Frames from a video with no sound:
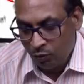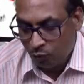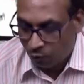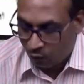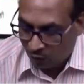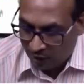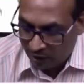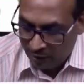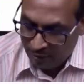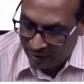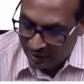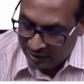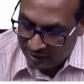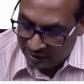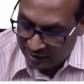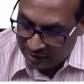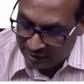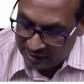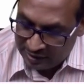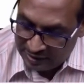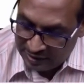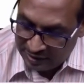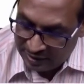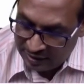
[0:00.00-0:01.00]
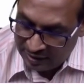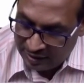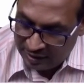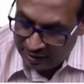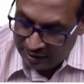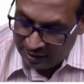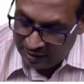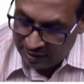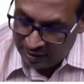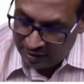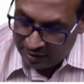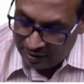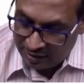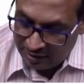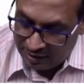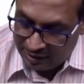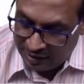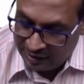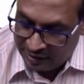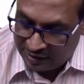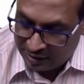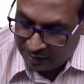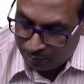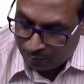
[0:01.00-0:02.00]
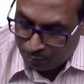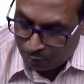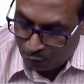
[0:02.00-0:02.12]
Why? Because the